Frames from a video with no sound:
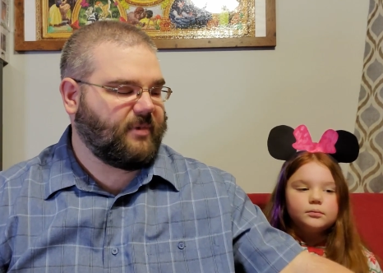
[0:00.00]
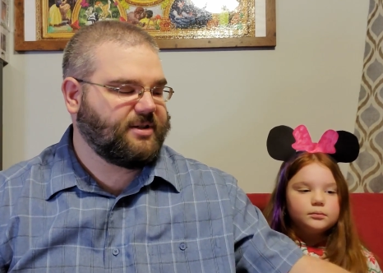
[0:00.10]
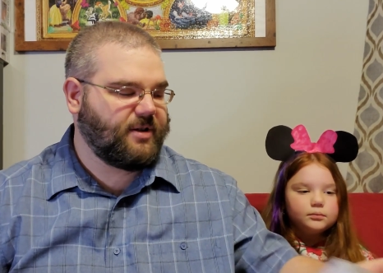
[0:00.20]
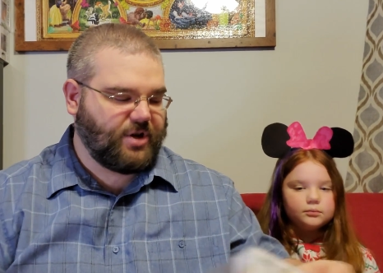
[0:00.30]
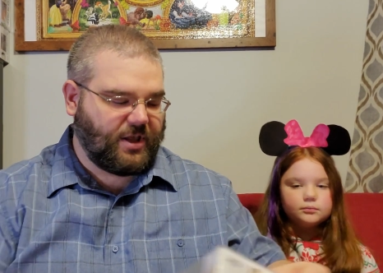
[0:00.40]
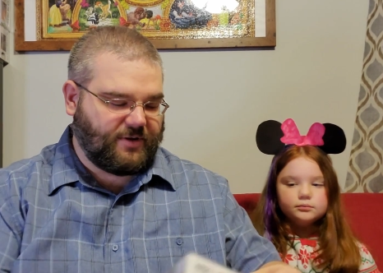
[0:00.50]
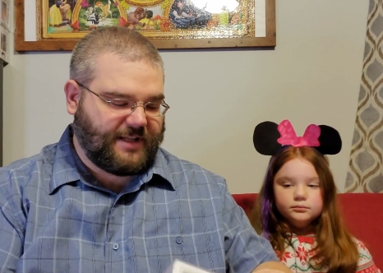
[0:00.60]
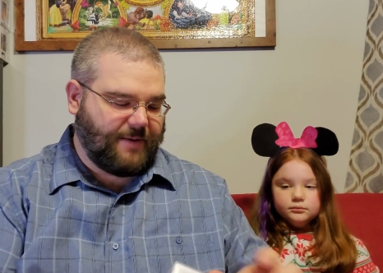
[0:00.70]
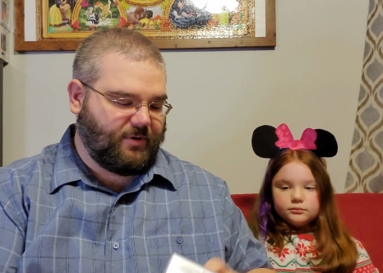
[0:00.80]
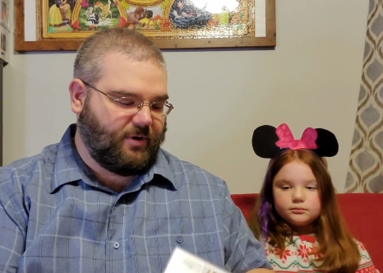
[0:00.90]
Speaker 1: So the Jell-O
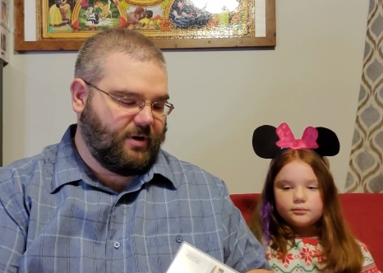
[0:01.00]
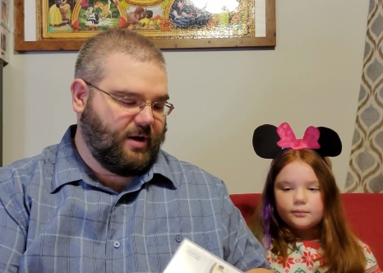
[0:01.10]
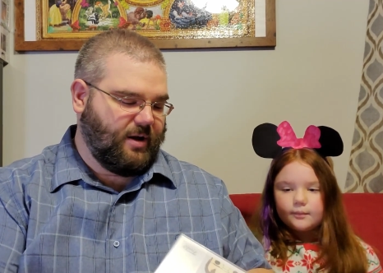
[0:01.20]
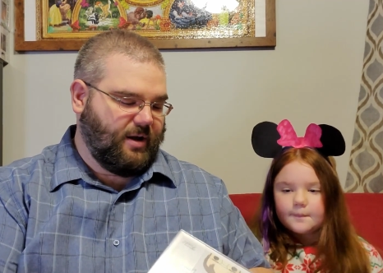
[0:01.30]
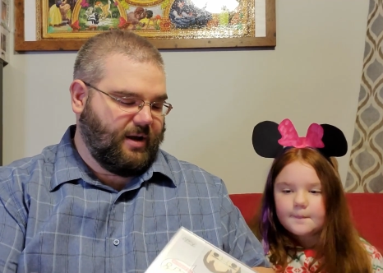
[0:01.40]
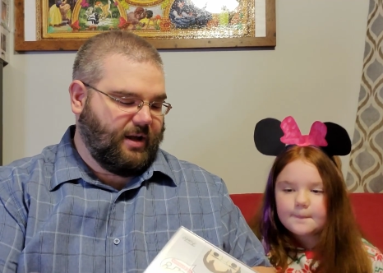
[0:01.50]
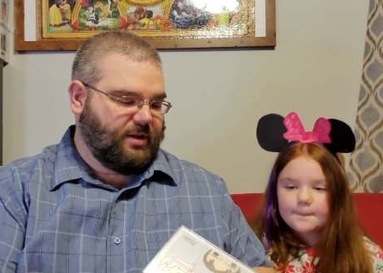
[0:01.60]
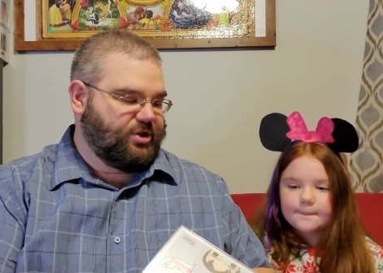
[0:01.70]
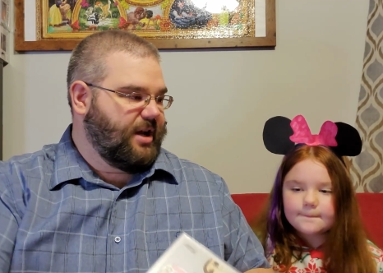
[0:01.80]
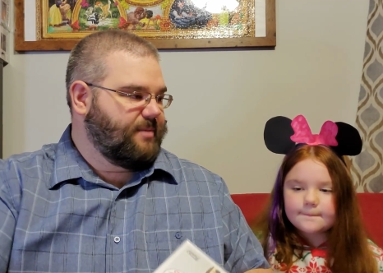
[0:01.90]
stapler.
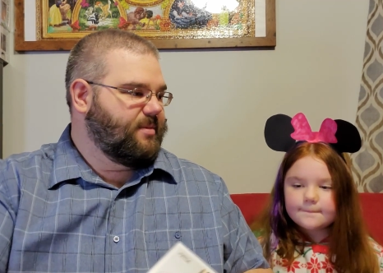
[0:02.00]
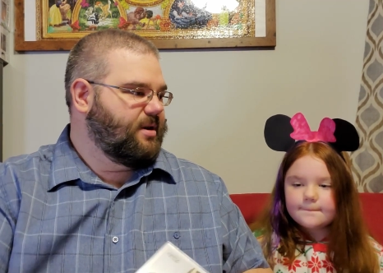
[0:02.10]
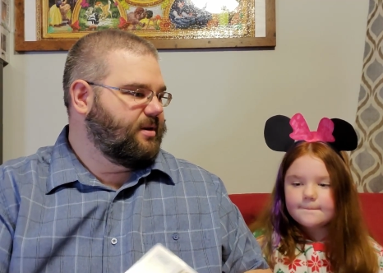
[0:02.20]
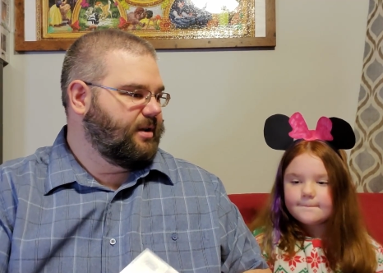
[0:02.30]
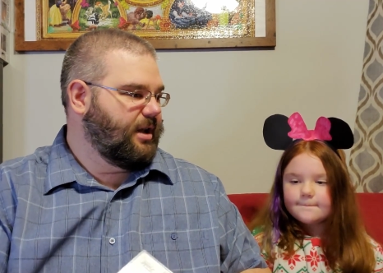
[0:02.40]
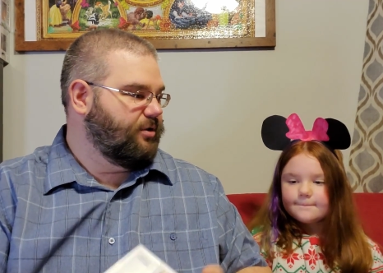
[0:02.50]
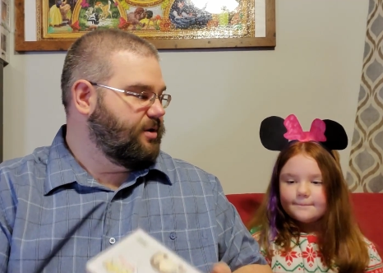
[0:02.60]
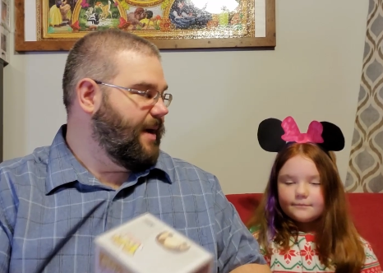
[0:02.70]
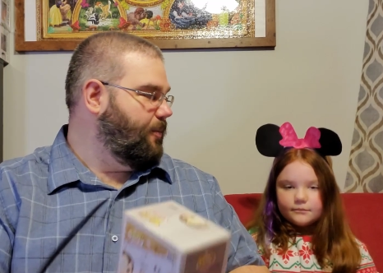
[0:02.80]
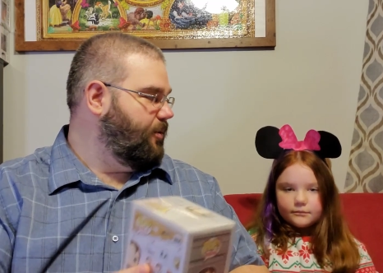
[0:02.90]
Jim, you know,
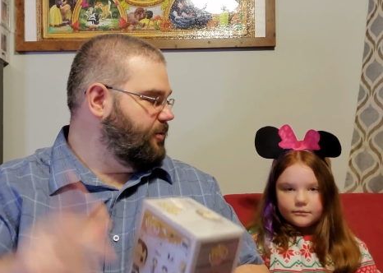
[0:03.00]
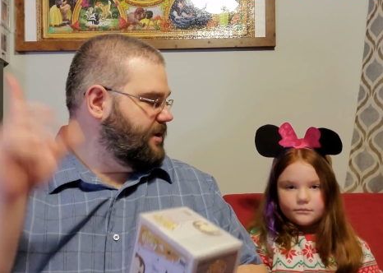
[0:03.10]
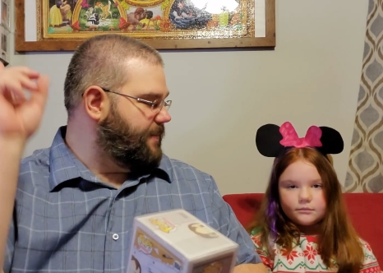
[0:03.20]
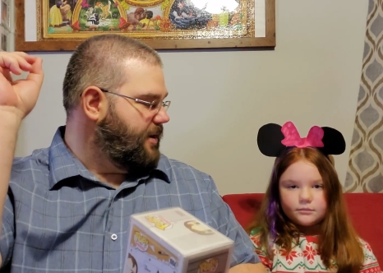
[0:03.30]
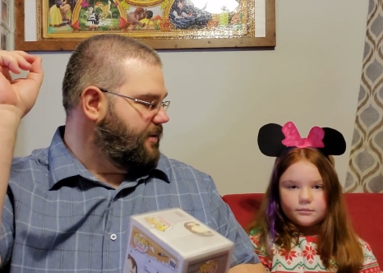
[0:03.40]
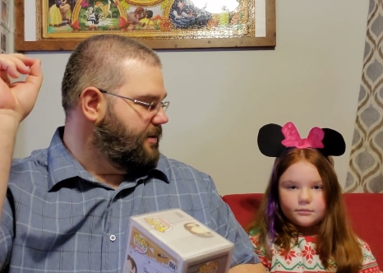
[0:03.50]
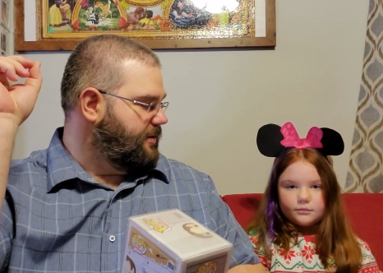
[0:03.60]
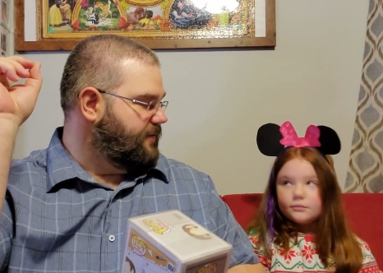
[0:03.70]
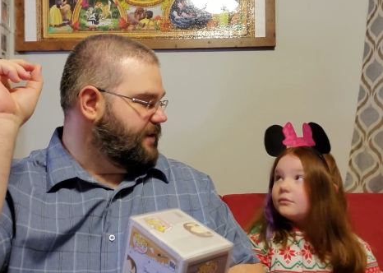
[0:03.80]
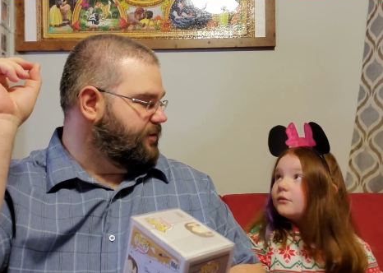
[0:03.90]
Jim Halpert is up here.
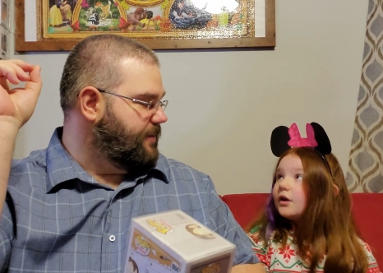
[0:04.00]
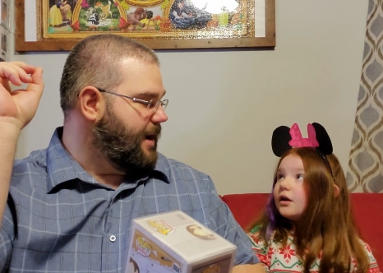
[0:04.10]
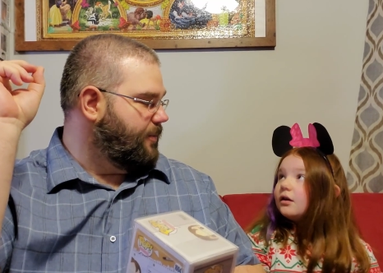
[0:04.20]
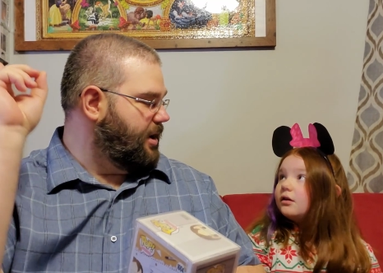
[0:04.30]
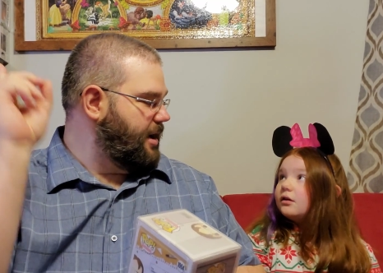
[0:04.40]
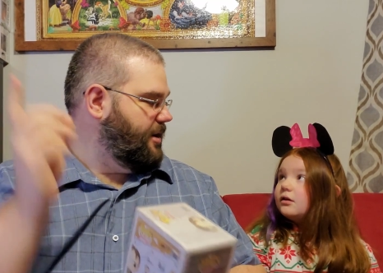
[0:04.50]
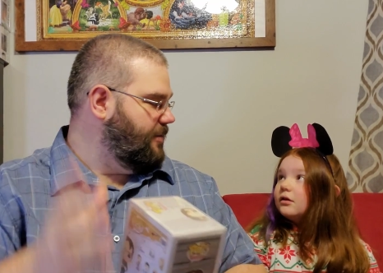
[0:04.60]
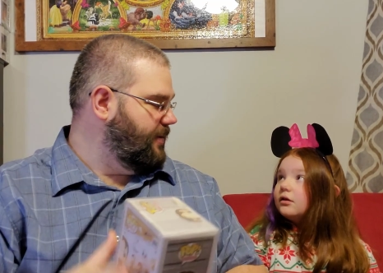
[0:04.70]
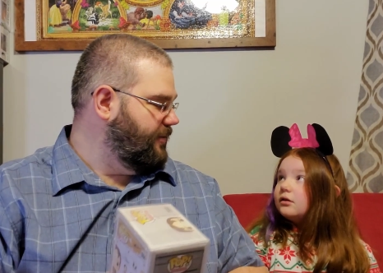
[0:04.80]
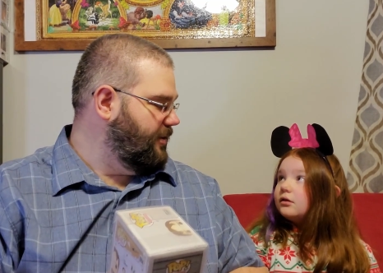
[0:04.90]
You've seen Jim Halpert on here
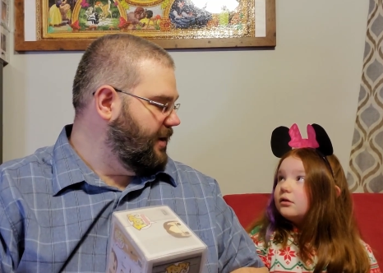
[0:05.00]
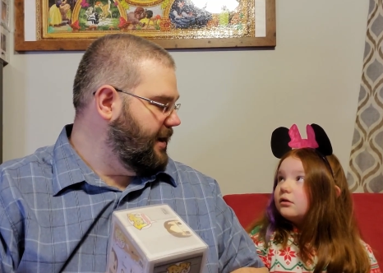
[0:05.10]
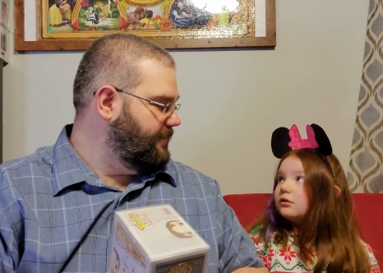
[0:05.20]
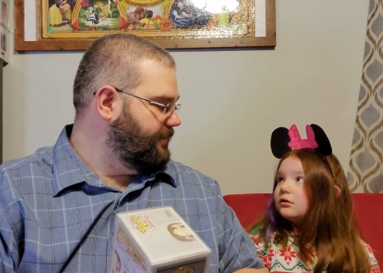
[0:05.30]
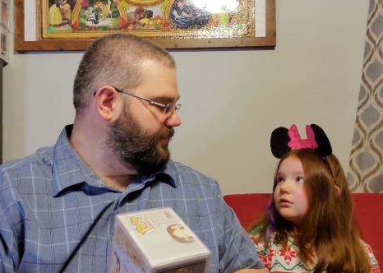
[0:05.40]
before, right?